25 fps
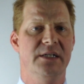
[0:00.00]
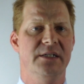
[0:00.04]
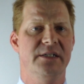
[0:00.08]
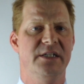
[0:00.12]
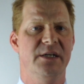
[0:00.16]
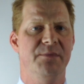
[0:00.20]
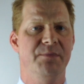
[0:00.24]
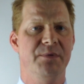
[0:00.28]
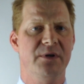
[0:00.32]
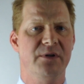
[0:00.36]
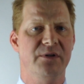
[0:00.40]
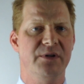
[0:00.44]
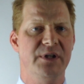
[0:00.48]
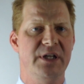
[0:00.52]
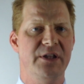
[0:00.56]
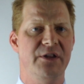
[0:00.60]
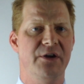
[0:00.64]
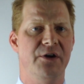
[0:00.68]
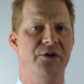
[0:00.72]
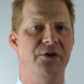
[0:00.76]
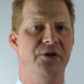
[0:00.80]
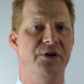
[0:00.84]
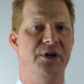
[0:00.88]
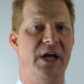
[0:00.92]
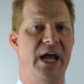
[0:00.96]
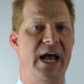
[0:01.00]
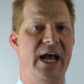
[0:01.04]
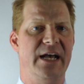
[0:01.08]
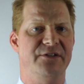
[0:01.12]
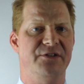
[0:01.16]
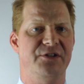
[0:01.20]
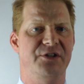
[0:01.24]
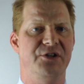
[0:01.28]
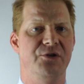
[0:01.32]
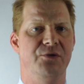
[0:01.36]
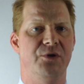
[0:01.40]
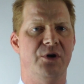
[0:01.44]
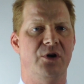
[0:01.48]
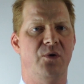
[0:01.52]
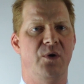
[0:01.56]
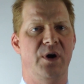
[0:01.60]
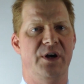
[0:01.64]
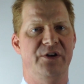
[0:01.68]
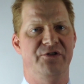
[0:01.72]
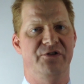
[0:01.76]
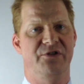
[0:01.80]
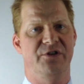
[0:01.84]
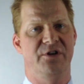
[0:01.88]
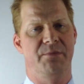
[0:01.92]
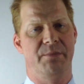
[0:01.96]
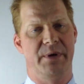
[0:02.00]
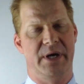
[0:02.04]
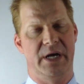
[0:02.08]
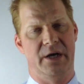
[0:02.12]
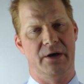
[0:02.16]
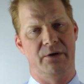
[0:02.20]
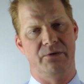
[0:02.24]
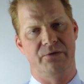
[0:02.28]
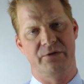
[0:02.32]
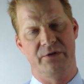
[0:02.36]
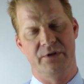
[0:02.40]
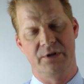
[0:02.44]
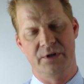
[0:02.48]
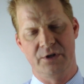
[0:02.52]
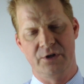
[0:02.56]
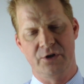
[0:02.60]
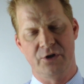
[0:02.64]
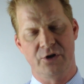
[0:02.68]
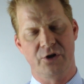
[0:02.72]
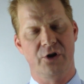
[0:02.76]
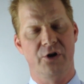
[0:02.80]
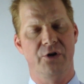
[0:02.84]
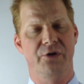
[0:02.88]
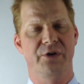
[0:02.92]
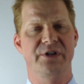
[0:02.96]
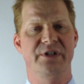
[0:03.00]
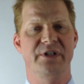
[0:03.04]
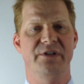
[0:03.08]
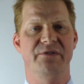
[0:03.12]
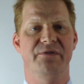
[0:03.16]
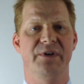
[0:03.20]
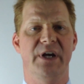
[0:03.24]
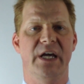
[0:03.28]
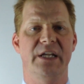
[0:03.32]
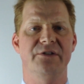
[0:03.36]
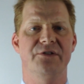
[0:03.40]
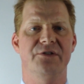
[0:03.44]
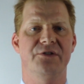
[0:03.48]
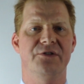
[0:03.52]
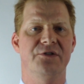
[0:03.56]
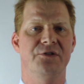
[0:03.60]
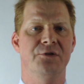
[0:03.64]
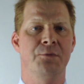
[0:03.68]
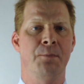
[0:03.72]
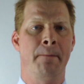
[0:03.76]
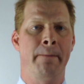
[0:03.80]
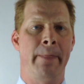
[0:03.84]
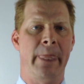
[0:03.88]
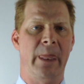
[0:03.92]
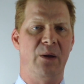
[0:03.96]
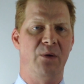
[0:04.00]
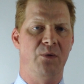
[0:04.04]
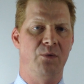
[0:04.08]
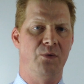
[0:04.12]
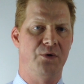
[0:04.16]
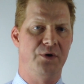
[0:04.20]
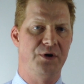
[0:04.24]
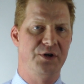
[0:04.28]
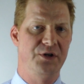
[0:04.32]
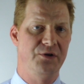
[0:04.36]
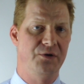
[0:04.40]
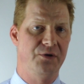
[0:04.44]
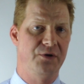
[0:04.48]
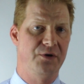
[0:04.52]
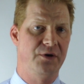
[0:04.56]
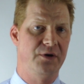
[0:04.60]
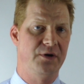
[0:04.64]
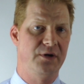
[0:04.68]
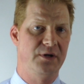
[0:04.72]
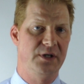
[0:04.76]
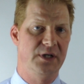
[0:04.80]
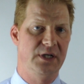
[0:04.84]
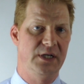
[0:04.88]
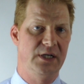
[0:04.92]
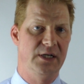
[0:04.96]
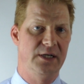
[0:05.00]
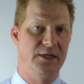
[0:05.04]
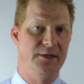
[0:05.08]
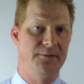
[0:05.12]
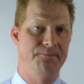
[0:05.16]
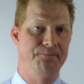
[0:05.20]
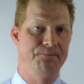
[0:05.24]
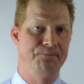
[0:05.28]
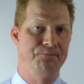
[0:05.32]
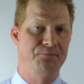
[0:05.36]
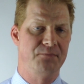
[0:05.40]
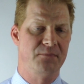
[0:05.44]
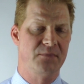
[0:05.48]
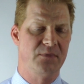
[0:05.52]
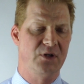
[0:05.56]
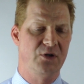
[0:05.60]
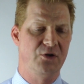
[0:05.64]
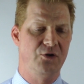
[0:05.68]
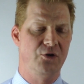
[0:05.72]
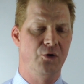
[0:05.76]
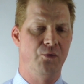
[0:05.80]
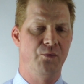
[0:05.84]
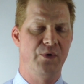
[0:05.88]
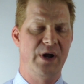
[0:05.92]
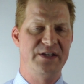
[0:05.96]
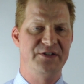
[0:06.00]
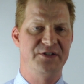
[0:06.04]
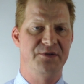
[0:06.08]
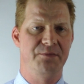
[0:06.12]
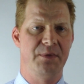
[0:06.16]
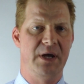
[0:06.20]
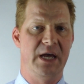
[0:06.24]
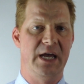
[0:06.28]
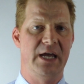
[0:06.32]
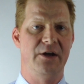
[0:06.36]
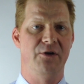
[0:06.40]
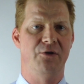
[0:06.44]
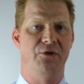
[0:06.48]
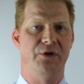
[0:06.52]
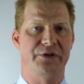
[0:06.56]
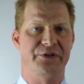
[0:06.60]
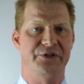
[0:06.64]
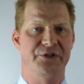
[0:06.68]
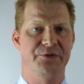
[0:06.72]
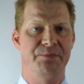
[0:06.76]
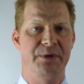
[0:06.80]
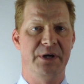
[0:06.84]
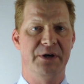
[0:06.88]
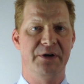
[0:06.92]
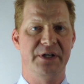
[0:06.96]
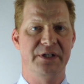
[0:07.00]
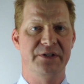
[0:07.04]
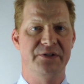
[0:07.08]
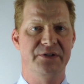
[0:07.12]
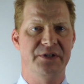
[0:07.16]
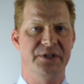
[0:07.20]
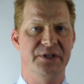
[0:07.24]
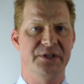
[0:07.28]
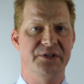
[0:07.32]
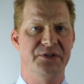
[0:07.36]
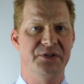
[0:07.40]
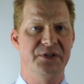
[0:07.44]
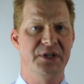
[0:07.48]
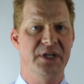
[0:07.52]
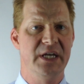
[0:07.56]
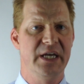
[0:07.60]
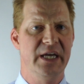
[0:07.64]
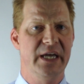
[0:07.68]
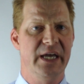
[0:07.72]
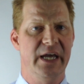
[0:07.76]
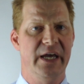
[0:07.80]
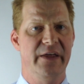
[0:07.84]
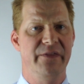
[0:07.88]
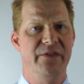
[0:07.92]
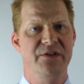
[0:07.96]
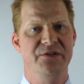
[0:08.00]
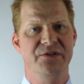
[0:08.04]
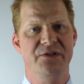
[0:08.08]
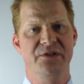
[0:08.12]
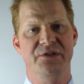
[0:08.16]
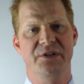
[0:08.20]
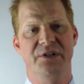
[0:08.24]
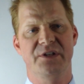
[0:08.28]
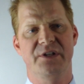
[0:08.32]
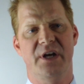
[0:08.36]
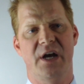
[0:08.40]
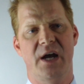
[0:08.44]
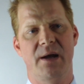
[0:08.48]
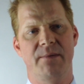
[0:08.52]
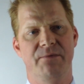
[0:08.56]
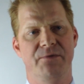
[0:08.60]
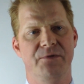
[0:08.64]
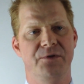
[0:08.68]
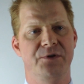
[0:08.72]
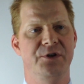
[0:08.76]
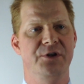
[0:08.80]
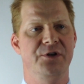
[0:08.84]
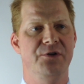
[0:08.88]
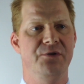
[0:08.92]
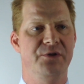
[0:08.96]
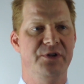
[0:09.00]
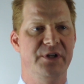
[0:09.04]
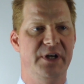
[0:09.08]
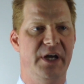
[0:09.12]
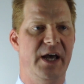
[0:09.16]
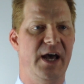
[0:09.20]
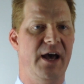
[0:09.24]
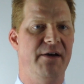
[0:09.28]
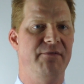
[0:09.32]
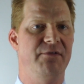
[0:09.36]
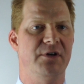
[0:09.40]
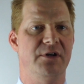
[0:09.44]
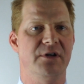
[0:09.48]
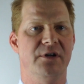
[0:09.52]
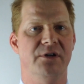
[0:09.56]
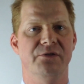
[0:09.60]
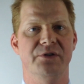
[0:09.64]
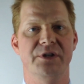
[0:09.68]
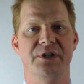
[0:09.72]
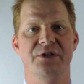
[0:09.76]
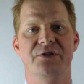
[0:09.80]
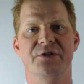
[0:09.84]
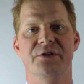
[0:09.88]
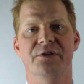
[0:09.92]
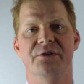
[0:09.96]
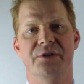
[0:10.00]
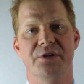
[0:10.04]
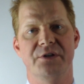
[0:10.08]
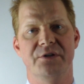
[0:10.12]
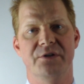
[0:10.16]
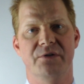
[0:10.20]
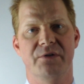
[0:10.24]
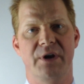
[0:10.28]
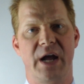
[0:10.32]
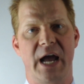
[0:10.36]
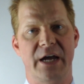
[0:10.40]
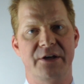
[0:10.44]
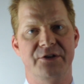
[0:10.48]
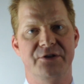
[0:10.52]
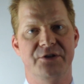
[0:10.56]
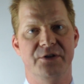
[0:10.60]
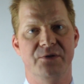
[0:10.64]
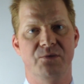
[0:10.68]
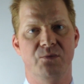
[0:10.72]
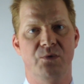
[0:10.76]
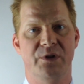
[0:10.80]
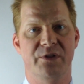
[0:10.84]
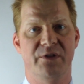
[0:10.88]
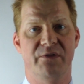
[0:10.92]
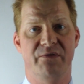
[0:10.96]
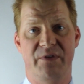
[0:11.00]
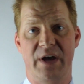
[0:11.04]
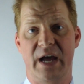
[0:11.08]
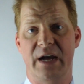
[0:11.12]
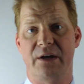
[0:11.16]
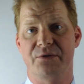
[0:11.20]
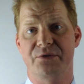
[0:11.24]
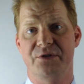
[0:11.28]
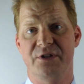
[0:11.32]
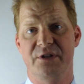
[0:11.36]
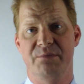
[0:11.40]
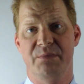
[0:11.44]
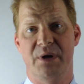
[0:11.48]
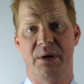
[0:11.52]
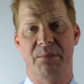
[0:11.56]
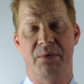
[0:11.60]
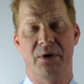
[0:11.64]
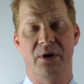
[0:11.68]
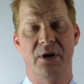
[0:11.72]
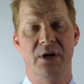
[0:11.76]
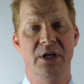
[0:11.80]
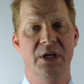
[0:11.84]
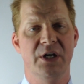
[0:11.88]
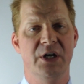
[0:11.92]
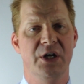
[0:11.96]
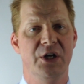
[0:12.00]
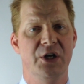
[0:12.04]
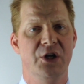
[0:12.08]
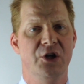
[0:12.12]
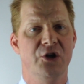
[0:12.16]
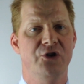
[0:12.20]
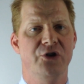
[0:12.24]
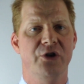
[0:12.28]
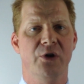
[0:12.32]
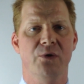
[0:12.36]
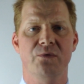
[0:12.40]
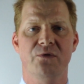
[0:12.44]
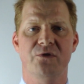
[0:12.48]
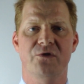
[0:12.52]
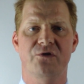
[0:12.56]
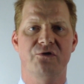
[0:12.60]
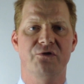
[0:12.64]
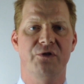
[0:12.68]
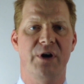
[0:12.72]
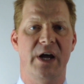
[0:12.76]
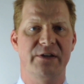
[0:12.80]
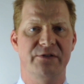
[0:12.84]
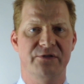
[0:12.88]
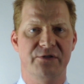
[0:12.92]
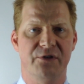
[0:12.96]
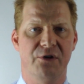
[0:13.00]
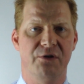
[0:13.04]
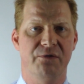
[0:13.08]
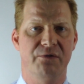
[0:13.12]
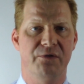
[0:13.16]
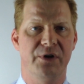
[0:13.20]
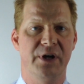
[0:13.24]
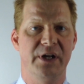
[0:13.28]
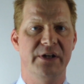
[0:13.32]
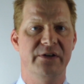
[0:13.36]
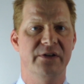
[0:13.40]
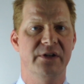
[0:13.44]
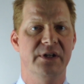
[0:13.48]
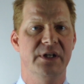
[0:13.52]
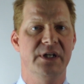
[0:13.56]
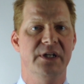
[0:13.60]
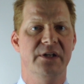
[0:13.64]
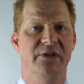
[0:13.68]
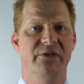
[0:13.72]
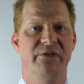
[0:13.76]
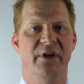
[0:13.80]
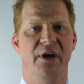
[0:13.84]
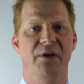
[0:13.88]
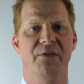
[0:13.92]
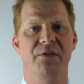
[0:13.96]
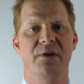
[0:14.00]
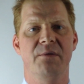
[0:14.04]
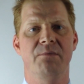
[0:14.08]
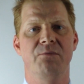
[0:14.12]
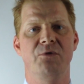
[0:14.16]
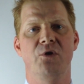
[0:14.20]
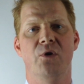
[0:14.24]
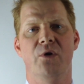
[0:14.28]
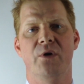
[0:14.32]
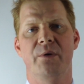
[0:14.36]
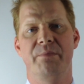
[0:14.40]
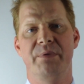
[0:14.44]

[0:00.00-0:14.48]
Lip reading: Typically, they're going to ask you a question about current events or your resume or experiences. And this is a time for you to have a collegial interaction with a faculty member. Don't stress over it. Tell them your